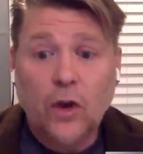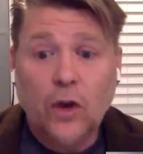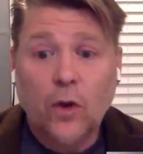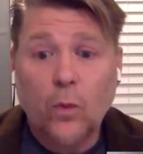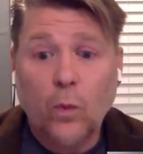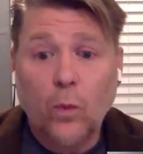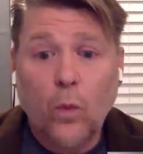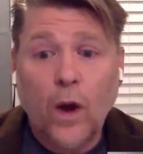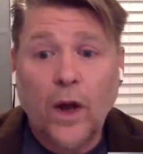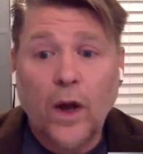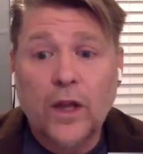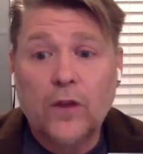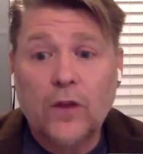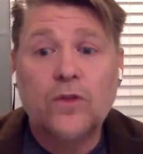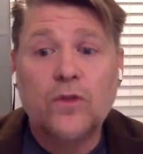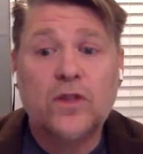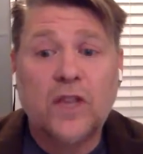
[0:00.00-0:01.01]
So
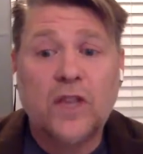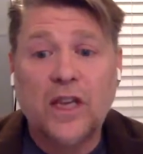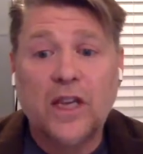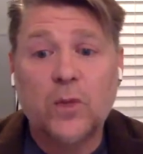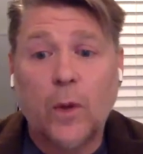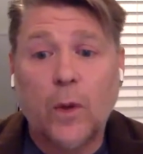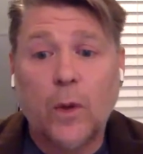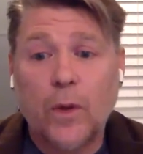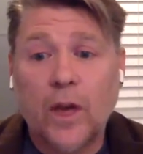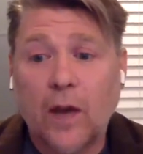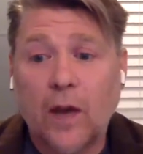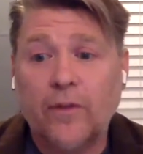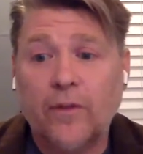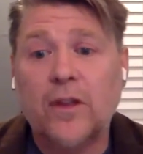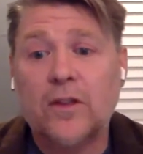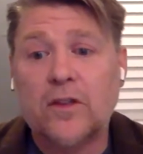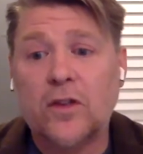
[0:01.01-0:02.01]
what you see is when we
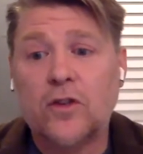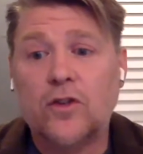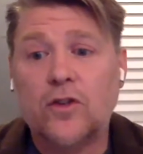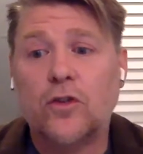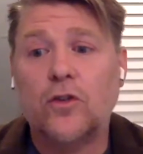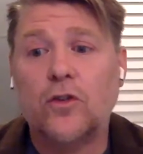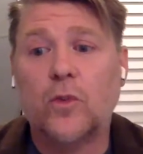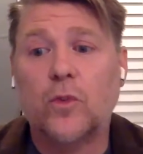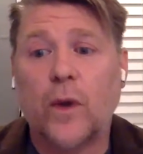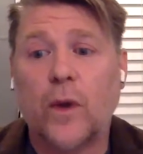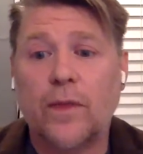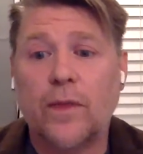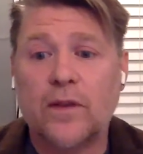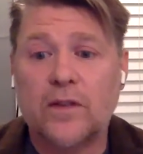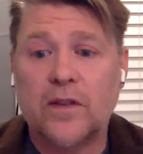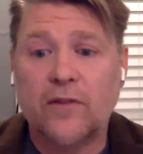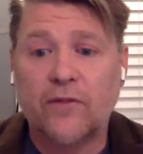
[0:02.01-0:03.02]
cover these issues, when
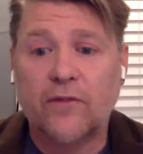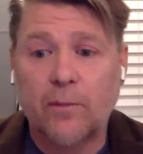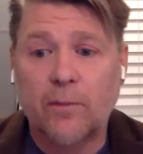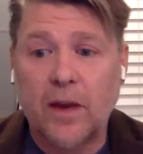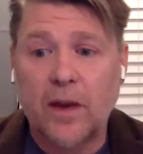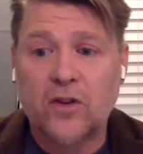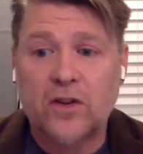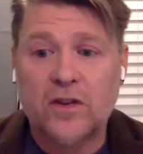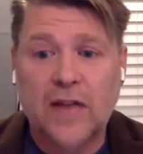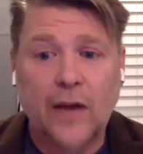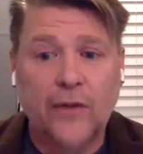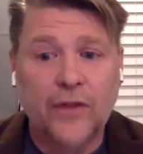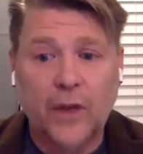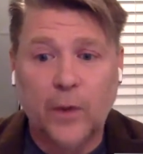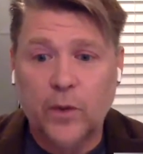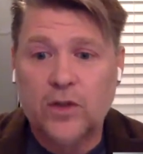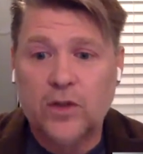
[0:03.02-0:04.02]
this information is out
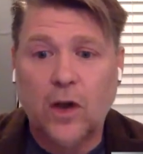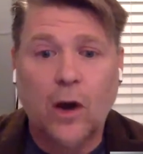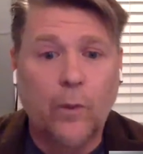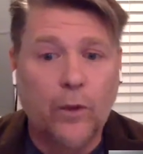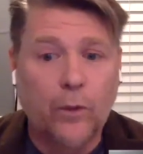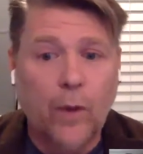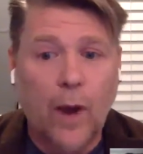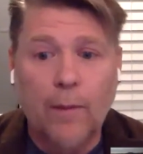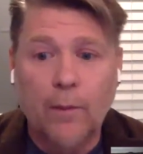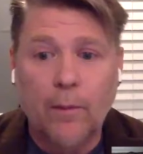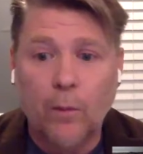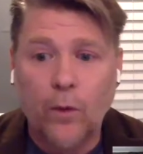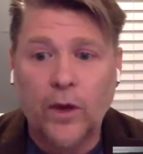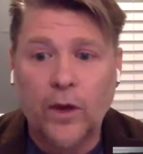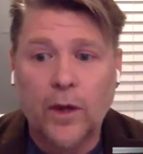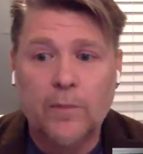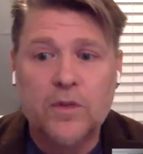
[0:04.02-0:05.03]
there, we saw it with Robin
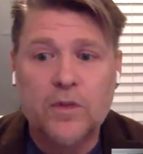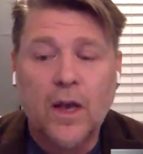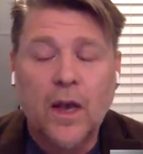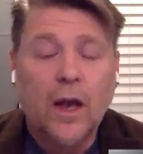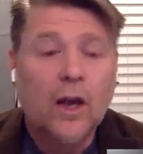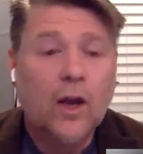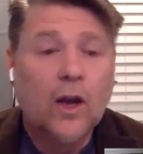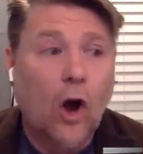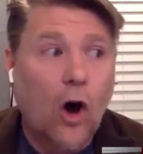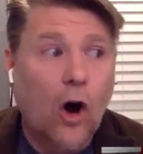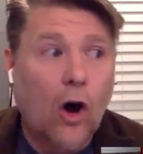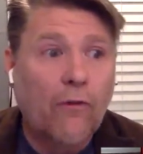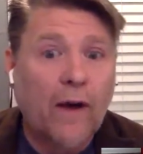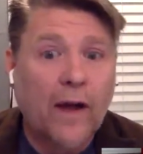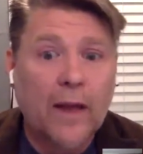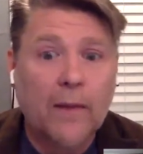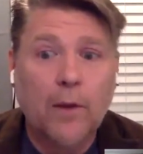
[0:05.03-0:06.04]
Williams, call
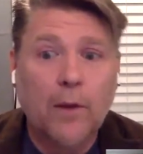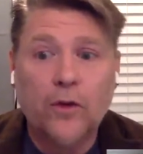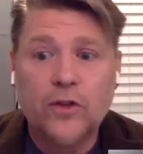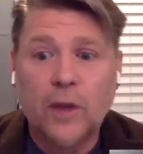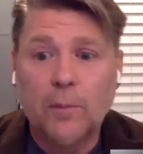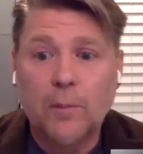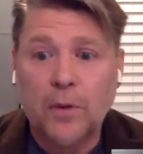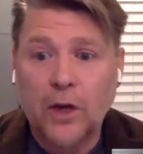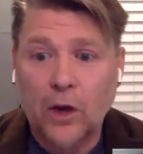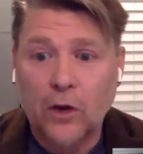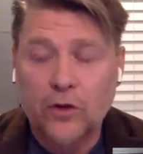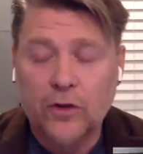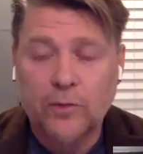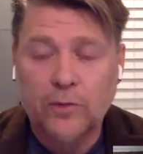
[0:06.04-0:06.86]
volume goes up and it goes up